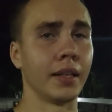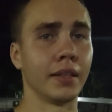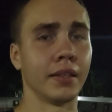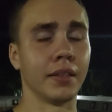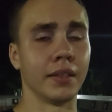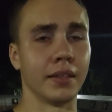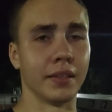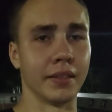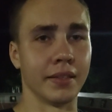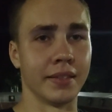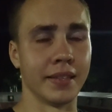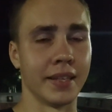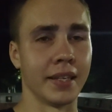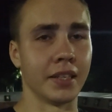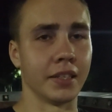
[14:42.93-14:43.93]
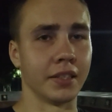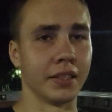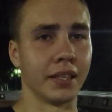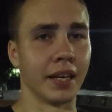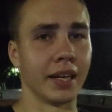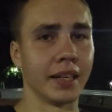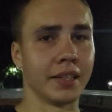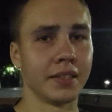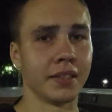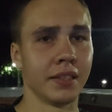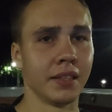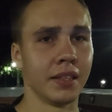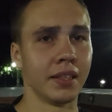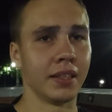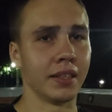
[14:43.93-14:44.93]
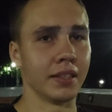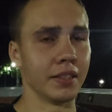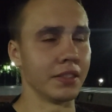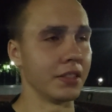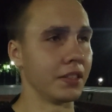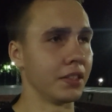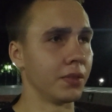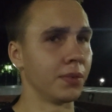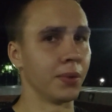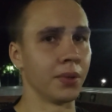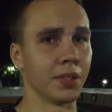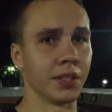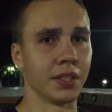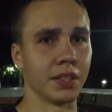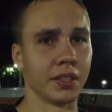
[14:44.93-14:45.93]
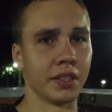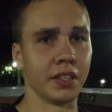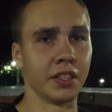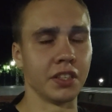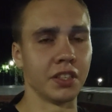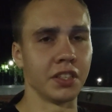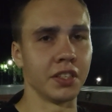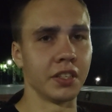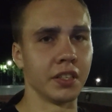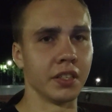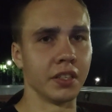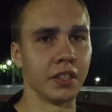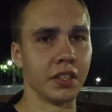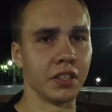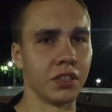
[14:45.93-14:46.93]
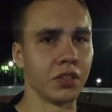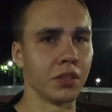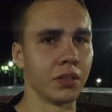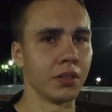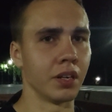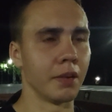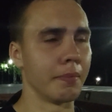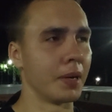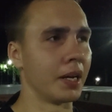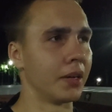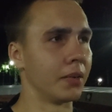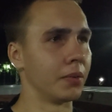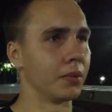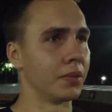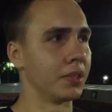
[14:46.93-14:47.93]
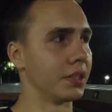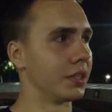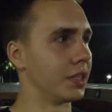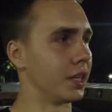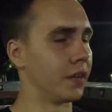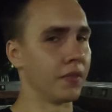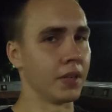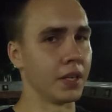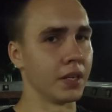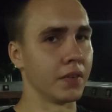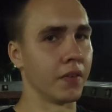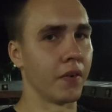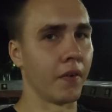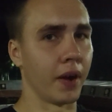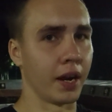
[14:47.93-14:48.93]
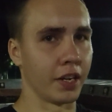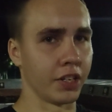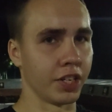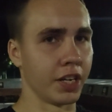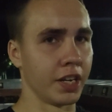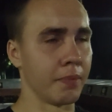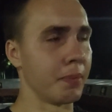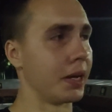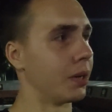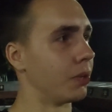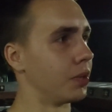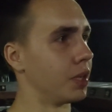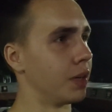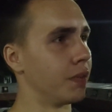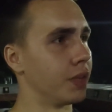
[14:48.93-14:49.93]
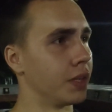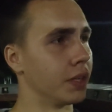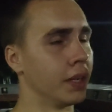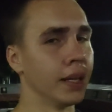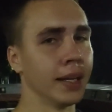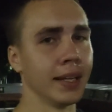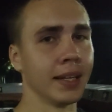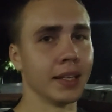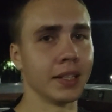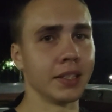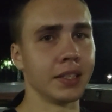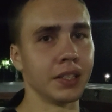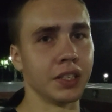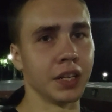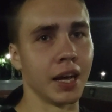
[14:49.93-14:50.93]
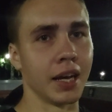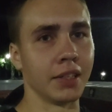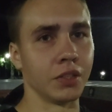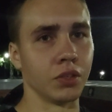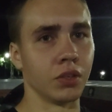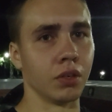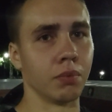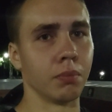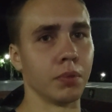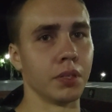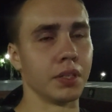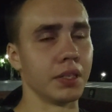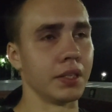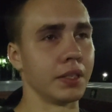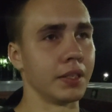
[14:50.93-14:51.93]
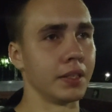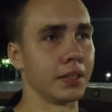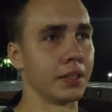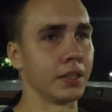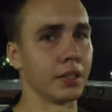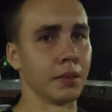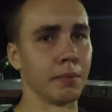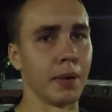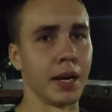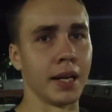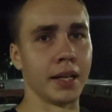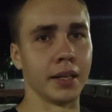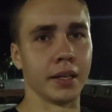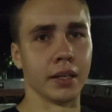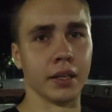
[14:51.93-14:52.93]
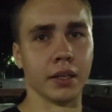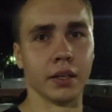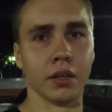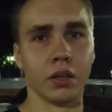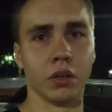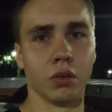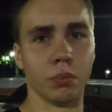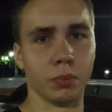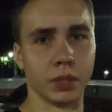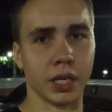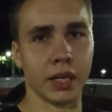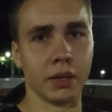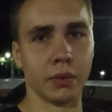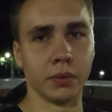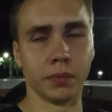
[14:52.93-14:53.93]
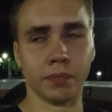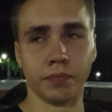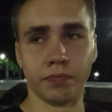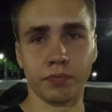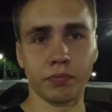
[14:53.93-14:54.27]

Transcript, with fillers: And uh, the end, guys. Uh, this was uh, interesting issue about uh, evening Russia, about evening city Artem. This is uh, my uh, hometown